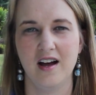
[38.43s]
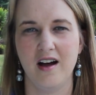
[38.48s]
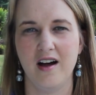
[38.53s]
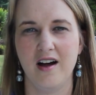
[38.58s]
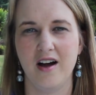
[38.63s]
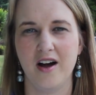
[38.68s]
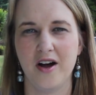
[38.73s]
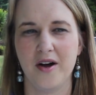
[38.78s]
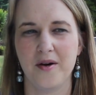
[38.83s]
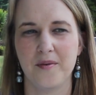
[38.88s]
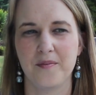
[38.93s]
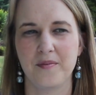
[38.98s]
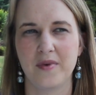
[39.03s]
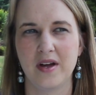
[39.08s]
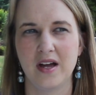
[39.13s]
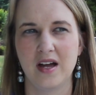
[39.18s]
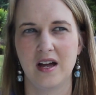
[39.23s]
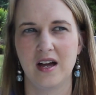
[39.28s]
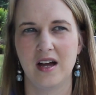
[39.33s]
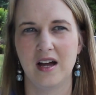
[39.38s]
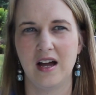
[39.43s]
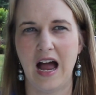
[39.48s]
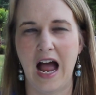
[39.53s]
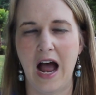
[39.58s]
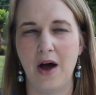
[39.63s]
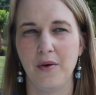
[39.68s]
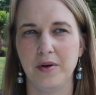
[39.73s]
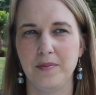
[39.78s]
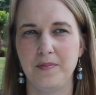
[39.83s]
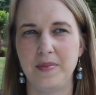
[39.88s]

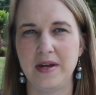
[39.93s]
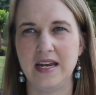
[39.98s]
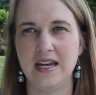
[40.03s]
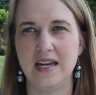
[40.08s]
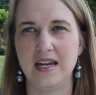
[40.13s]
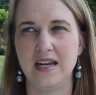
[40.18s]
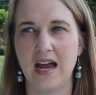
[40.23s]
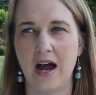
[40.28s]
I would be